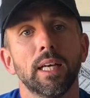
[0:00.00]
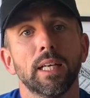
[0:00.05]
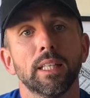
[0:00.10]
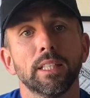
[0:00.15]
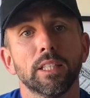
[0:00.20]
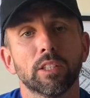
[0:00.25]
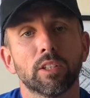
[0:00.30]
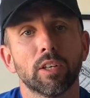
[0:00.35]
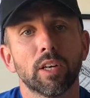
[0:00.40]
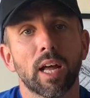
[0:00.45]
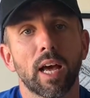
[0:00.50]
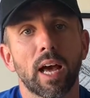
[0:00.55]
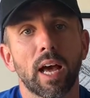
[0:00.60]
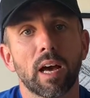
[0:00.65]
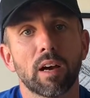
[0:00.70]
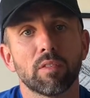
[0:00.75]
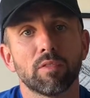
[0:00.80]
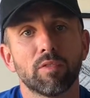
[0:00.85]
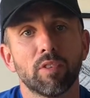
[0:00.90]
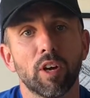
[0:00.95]
You're going to
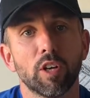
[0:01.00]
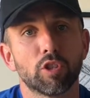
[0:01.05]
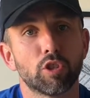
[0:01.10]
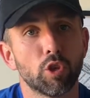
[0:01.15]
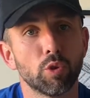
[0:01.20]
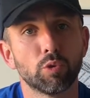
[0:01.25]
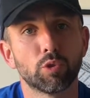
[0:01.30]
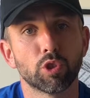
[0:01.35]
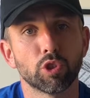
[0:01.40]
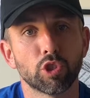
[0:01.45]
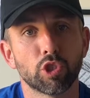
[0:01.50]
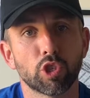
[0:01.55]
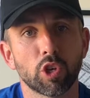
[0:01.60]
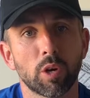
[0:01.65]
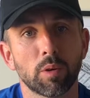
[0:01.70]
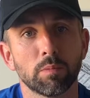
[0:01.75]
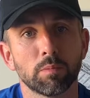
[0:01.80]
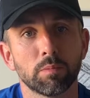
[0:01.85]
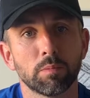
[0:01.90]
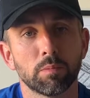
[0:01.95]
have a 2-touch
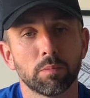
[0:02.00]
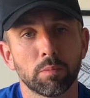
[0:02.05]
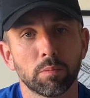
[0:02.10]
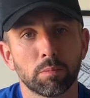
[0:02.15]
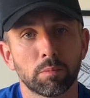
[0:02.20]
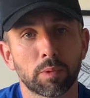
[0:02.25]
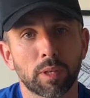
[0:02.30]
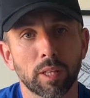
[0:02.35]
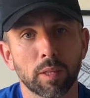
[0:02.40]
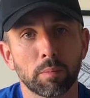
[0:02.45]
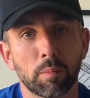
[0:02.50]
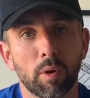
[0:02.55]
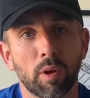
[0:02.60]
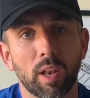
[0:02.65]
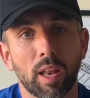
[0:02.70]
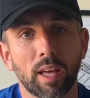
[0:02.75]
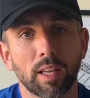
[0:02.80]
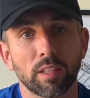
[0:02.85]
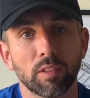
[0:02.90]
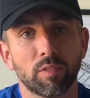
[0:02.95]
shot, get the
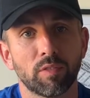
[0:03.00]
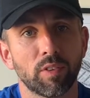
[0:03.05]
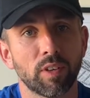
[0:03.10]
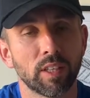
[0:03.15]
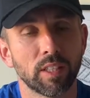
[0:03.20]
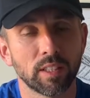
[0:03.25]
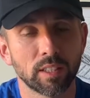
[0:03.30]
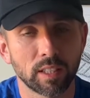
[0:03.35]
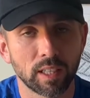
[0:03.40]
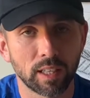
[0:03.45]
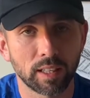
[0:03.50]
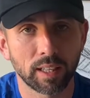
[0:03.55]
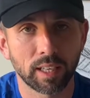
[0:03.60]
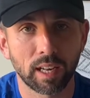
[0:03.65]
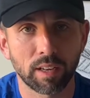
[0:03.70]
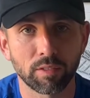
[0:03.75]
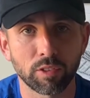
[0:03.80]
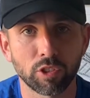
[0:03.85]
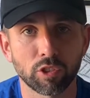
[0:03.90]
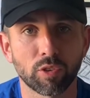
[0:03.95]
ball out of your feet, and then
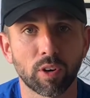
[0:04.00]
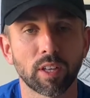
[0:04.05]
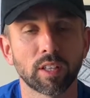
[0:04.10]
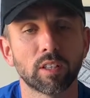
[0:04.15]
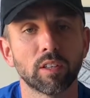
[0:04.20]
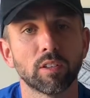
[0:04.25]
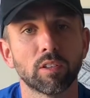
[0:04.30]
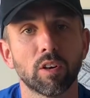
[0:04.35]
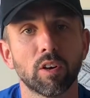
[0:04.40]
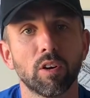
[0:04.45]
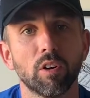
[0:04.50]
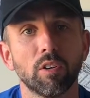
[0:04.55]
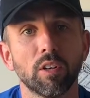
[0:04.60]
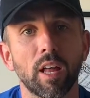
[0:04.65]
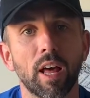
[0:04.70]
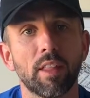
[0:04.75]
have a strike at goal.